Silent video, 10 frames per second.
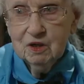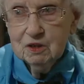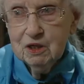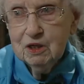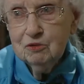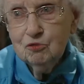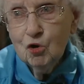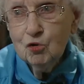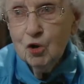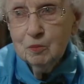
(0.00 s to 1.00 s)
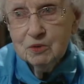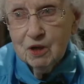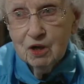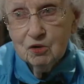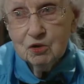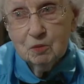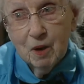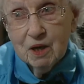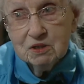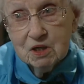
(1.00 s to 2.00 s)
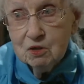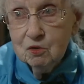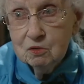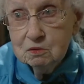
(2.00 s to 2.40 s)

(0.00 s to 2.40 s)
He rode up and down on a bicycle.